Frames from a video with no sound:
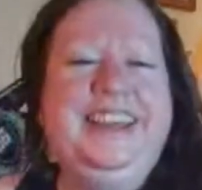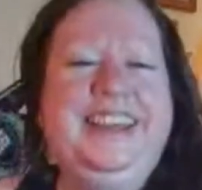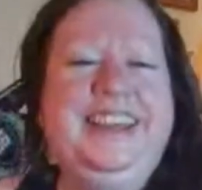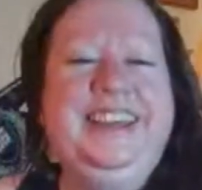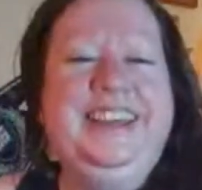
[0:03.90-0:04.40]

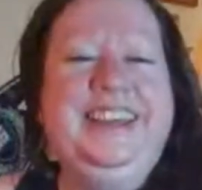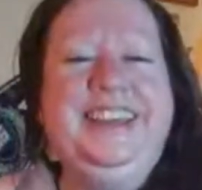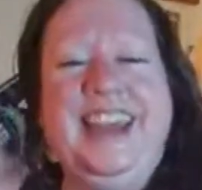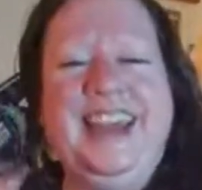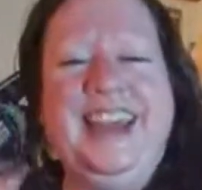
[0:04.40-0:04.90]
Yay.
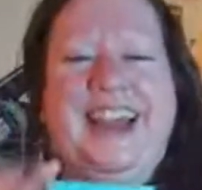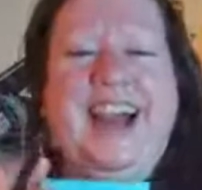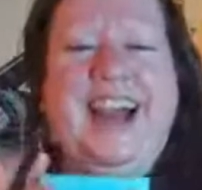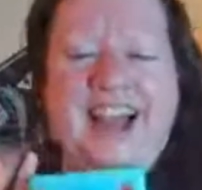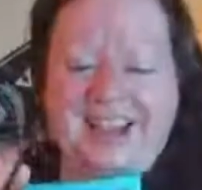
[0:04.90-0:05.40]

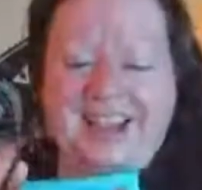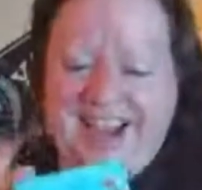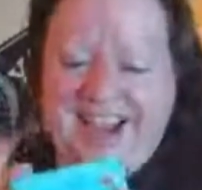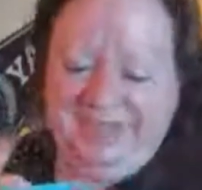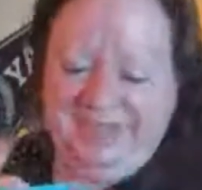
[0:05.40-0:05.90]
Hi, everybody.
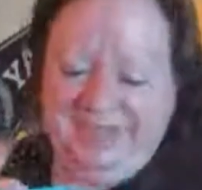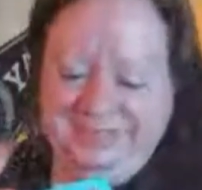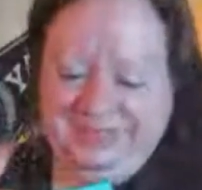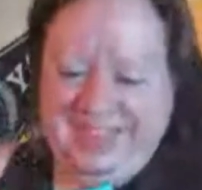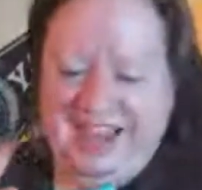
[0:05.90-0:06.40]

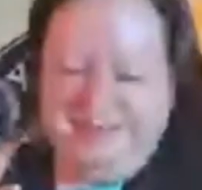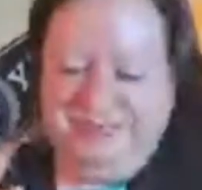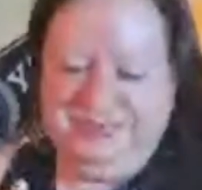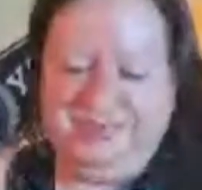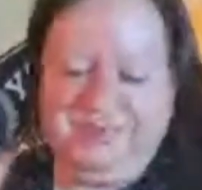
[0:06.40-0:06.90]

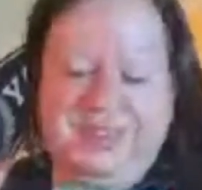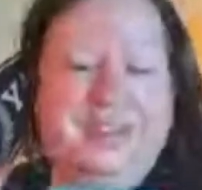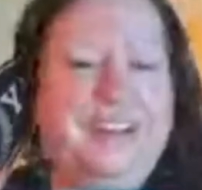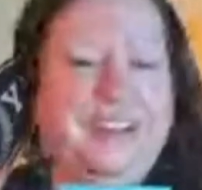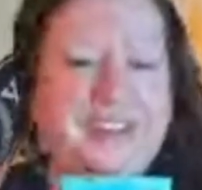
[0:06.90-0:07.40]

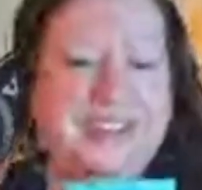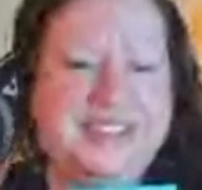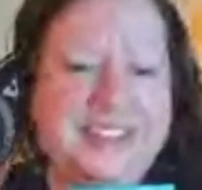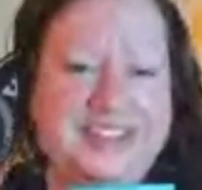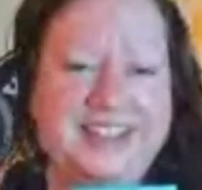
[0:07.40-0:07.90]
This
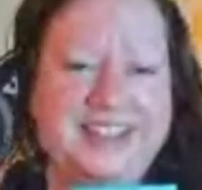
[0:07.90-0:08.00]
is